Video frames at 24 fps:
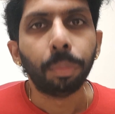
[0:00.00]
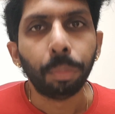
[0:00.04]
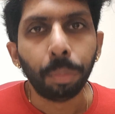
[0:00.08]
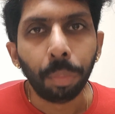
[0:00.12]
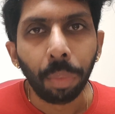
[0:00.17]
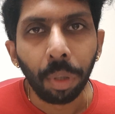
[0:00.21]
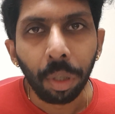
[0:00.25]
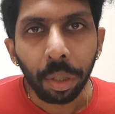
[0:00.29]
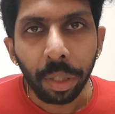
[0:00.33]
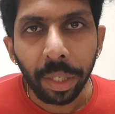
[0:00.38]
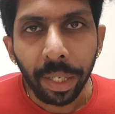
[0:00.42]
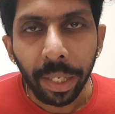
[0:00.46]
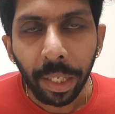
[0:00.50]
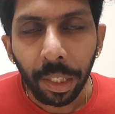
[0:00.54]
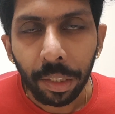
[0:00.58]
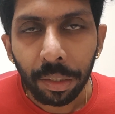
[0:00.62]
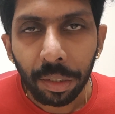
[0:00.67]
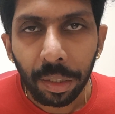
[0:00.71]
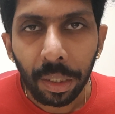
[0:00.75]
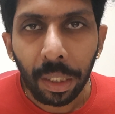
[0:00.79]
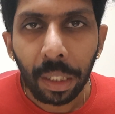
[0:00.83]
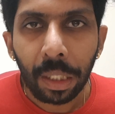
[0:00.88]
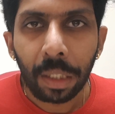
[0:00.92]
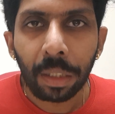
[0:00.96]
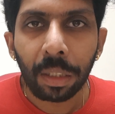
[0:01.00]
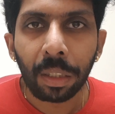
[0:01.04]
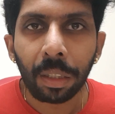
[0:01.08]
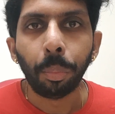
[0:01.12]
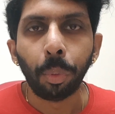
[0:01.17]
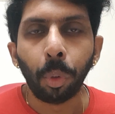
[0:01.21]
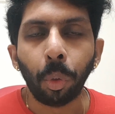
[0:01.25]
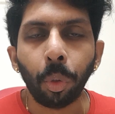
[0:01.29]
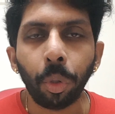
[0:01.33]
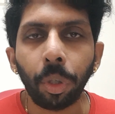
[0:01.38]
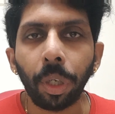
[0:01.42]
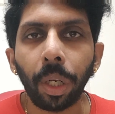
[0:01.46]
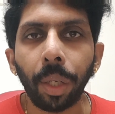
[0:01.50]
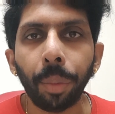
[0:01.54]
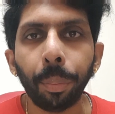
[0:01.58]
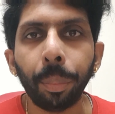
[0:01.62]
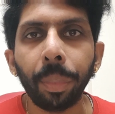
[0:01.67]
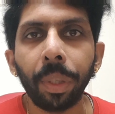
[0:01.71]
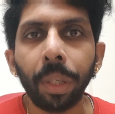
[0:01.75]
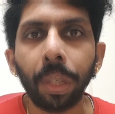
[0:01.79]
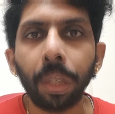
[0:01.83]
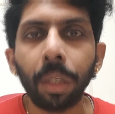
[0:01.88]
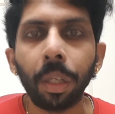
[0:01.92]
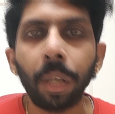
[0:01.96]
data science,
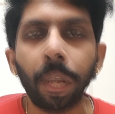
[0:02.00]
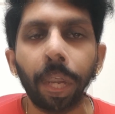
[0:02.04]
programming,